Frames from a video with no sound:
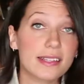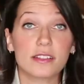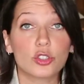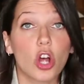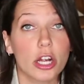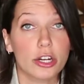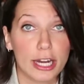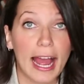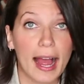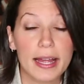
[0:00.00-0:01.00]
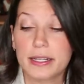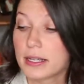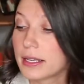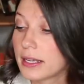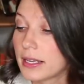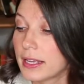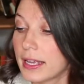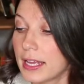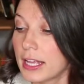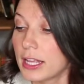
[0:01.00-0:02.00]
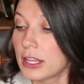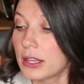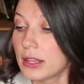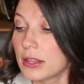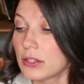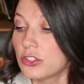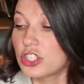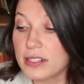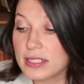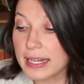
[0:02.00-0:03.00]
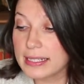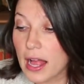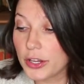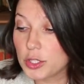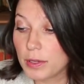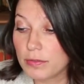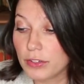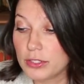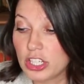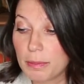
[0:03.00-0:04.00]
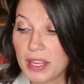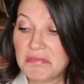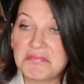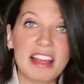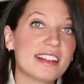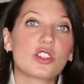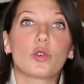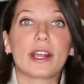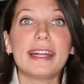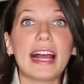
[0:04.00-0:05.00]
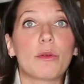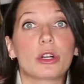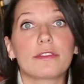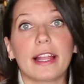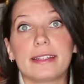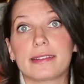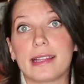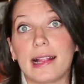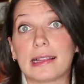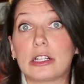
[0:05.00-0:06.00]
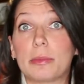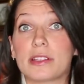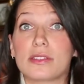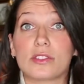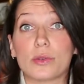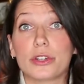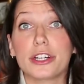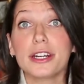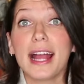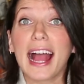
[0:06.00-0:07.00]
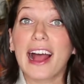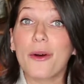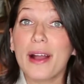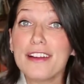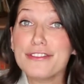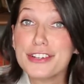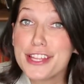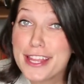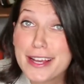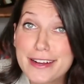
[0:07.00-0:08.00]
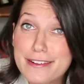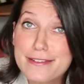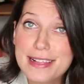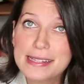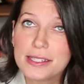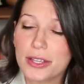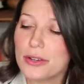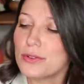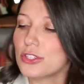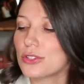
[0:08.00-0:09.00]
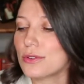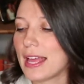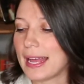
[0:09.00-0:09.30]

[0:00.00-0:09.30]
is a longer ad. Just $9 plus free shipping, that's great. I would have liked to see that a little bit sooner. However, though, let's go to the